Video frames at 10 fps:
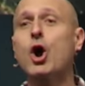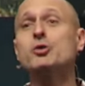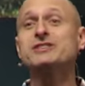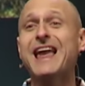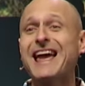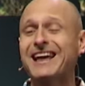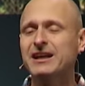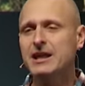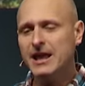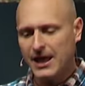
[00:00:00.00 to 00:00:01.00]
Hosanna.
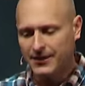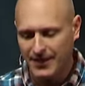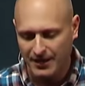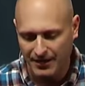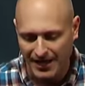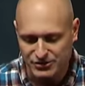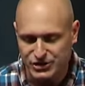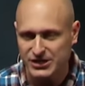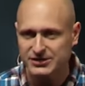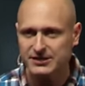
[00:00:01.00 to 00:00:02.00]
And then as
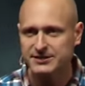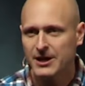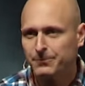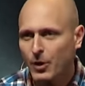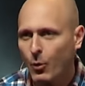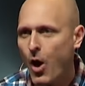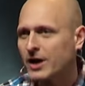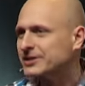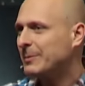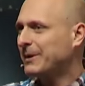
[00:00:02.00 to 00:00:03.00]
Jesus
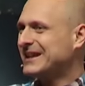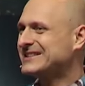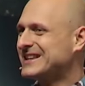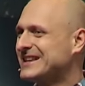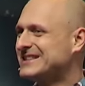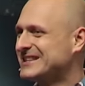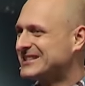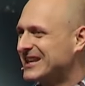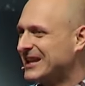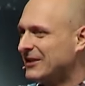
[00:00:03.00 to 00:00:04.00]
walks up and he sees the
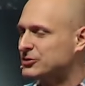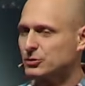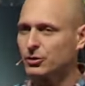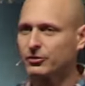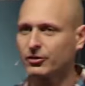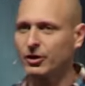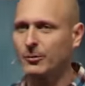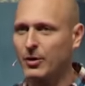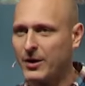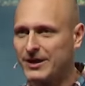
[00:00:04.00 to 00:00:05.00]
city of
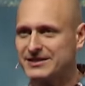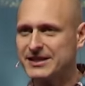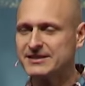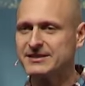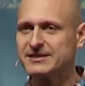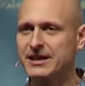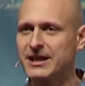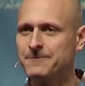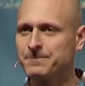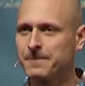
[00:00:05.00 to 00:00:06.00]
Jerusalem. Right when he sees the city,